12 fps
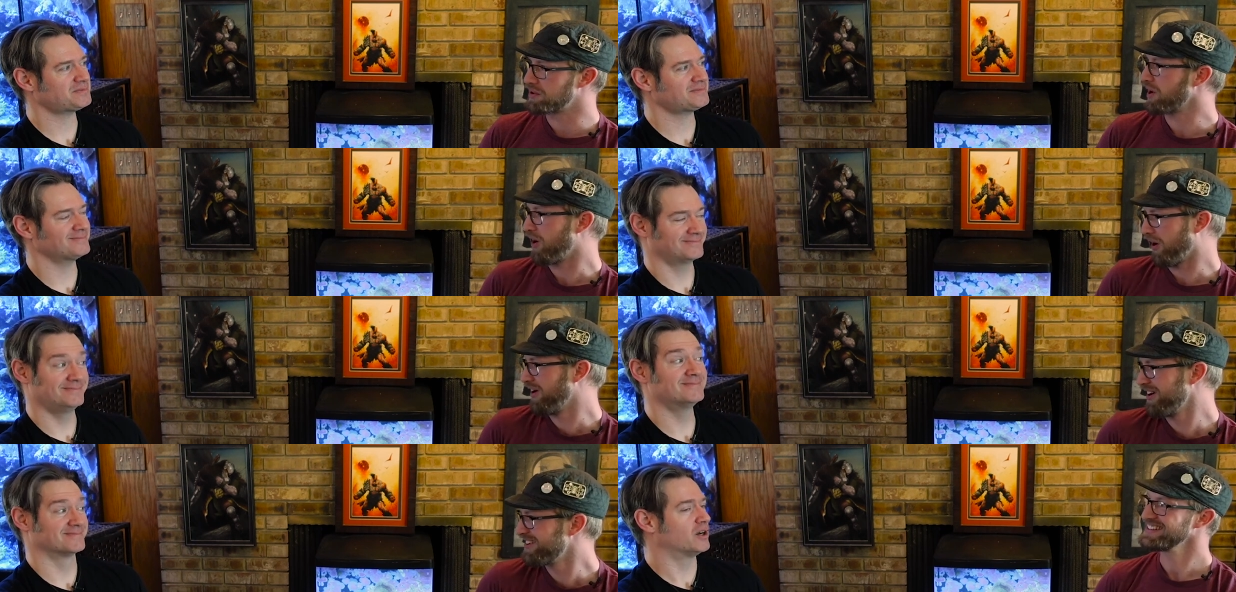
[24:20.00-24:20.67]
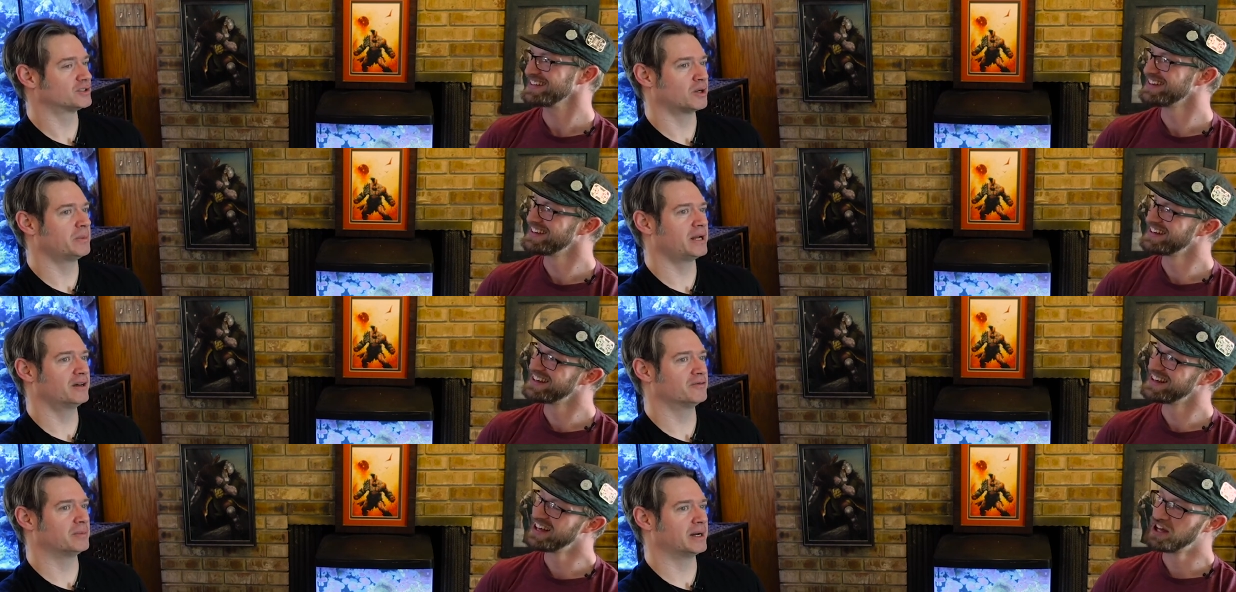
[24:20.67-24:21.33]
Speaker 1: are. so
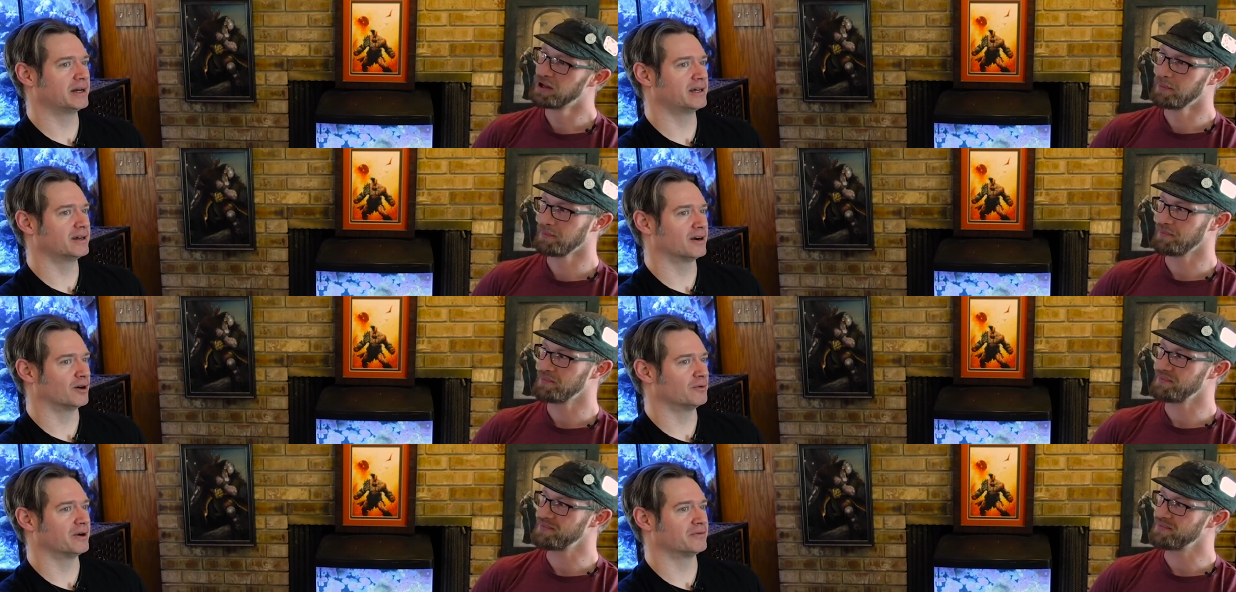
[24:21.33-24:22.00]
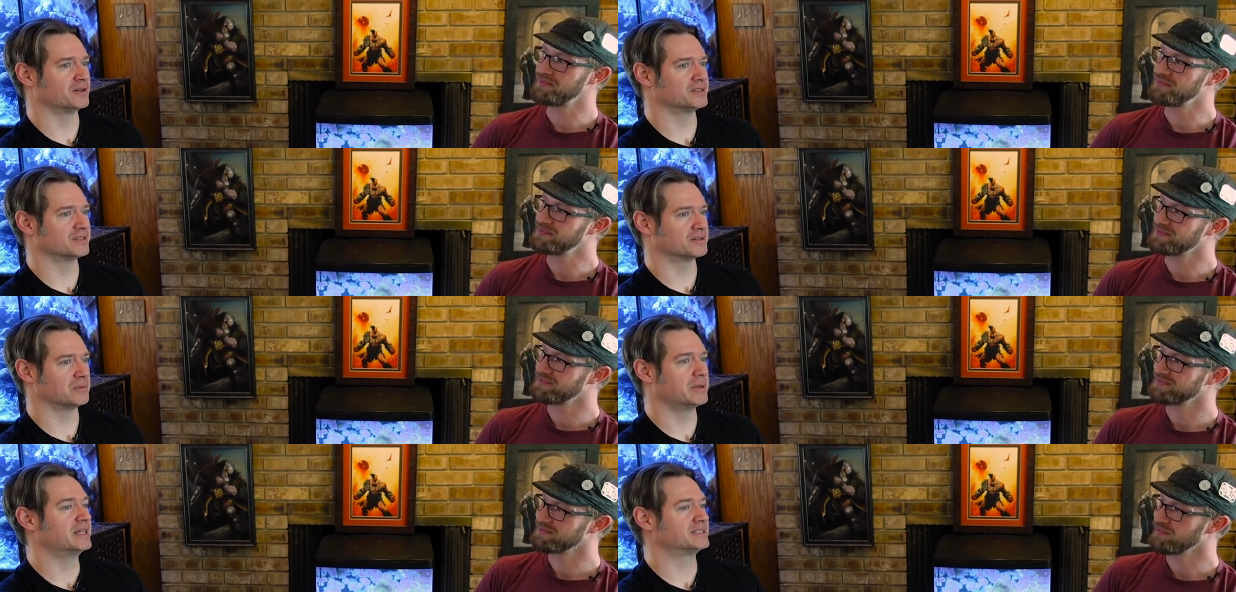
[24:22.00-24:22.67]
many of my art references
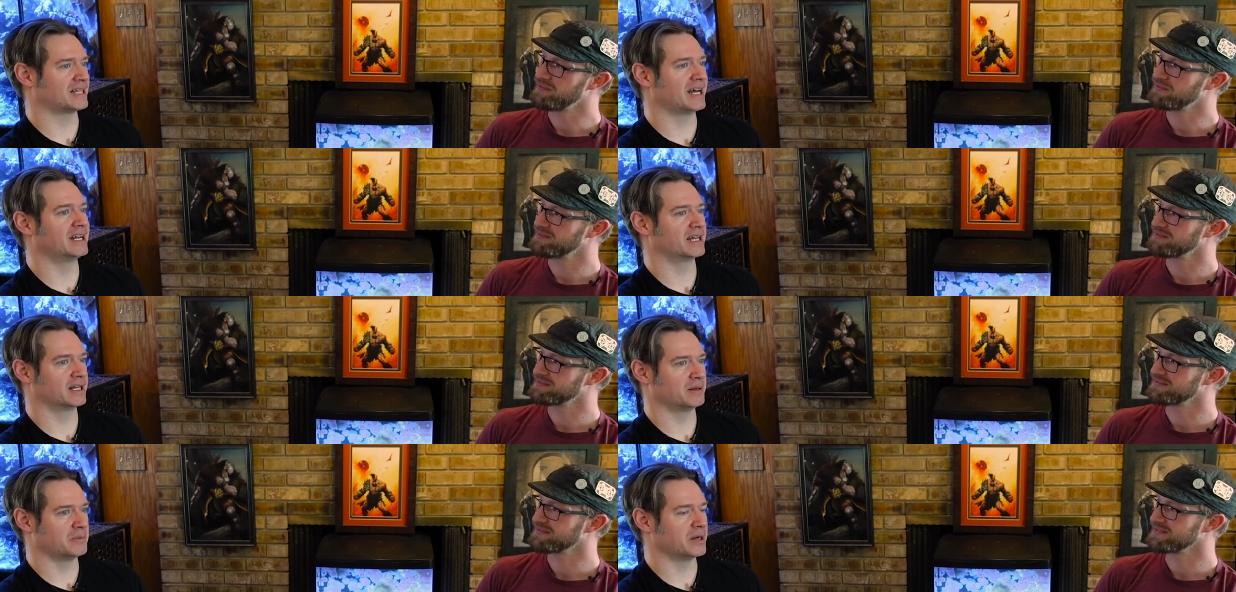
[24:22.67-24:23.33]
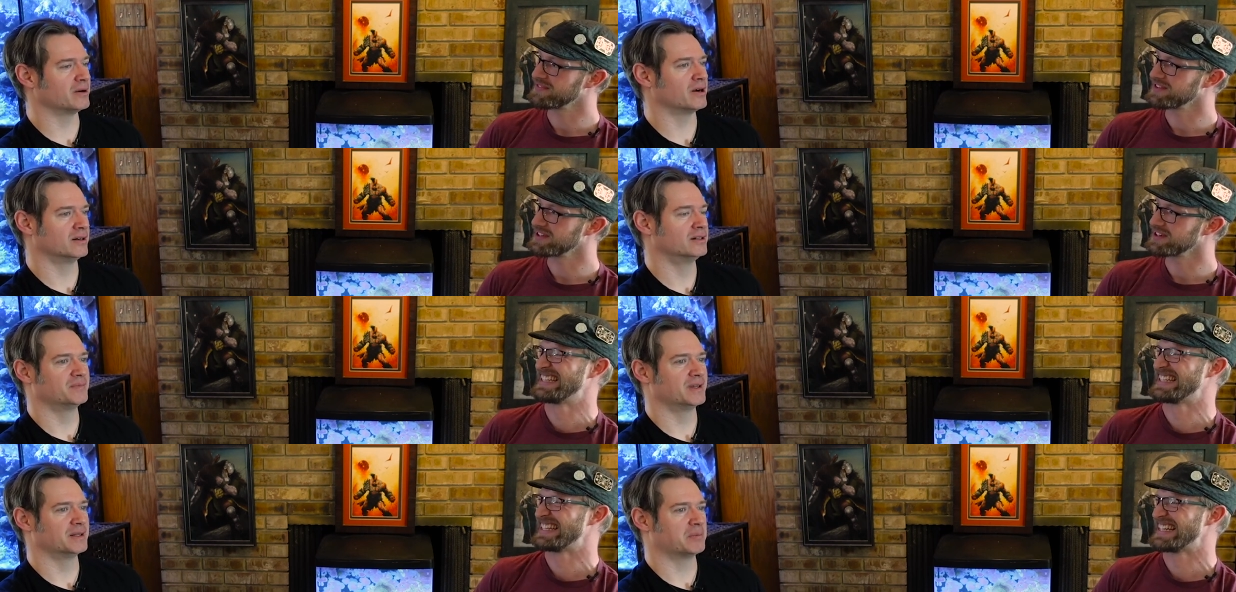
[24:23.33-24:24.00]
are me standing in a mirror
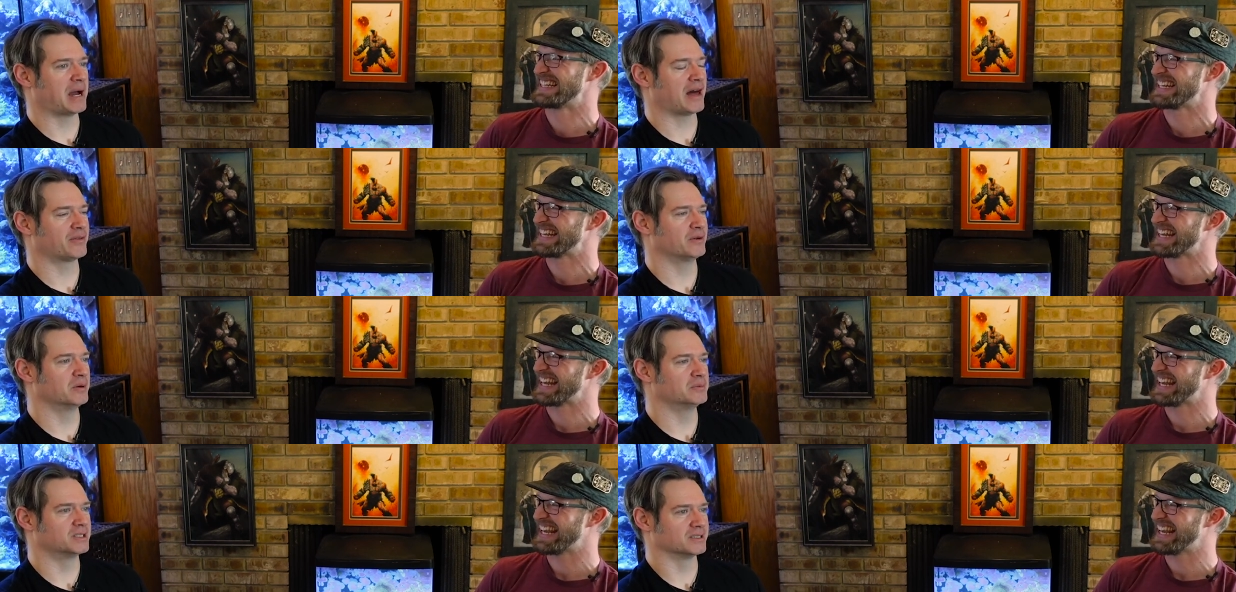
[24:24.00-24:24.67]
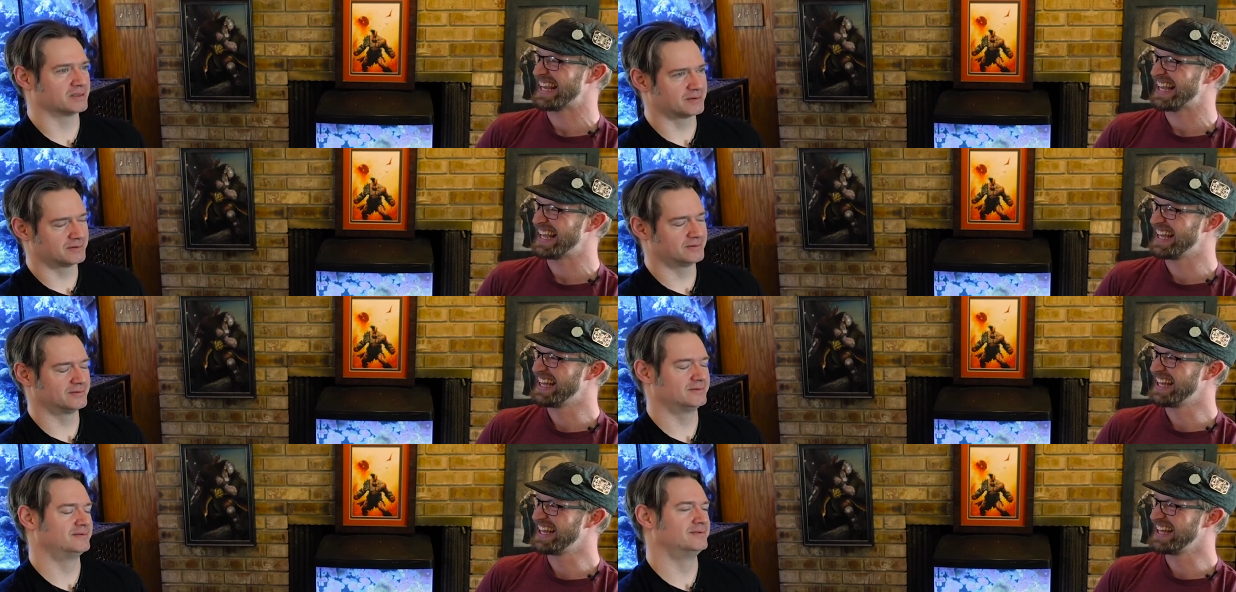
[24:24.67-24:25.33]
in the bathroom, just
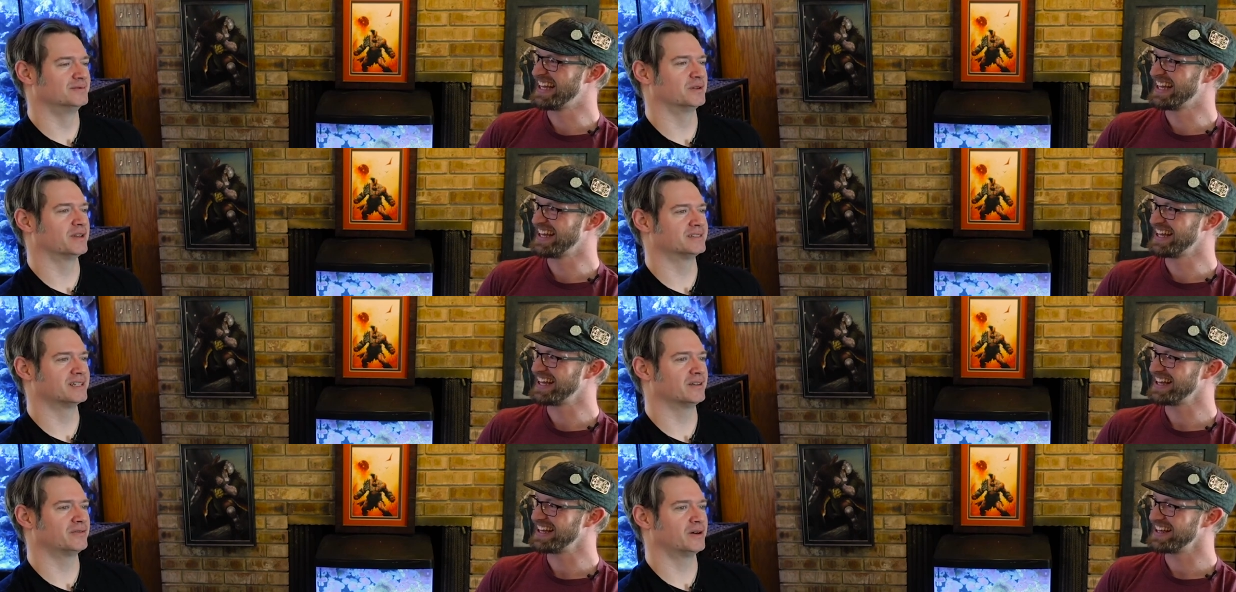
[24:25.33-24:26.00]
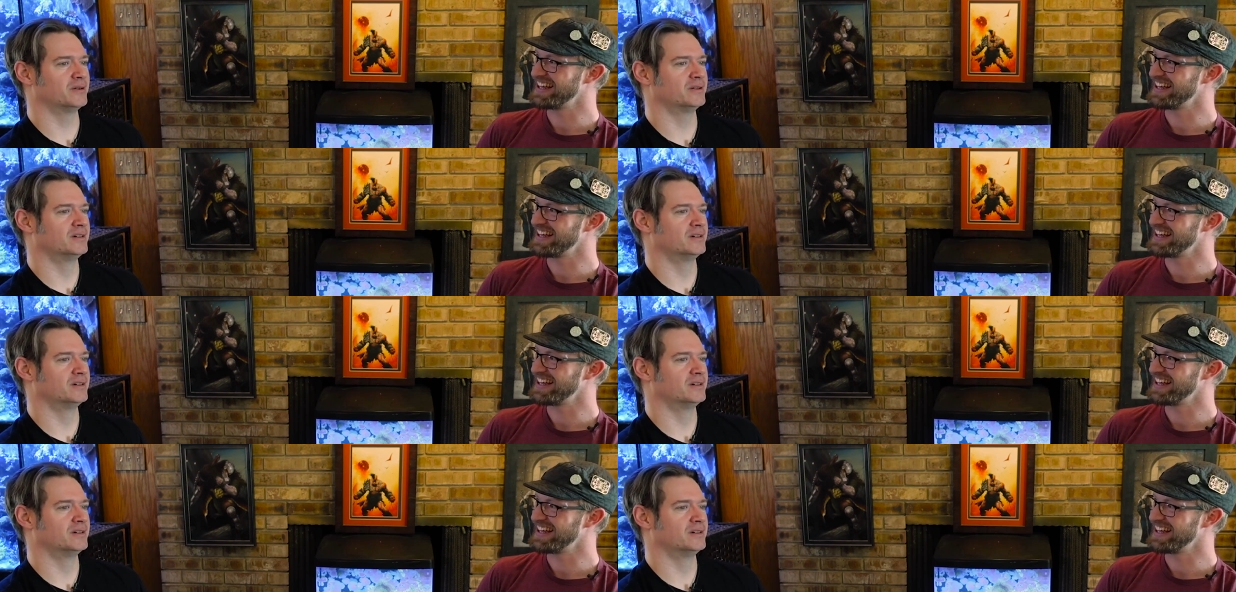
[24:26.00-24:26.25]
with a cell phone.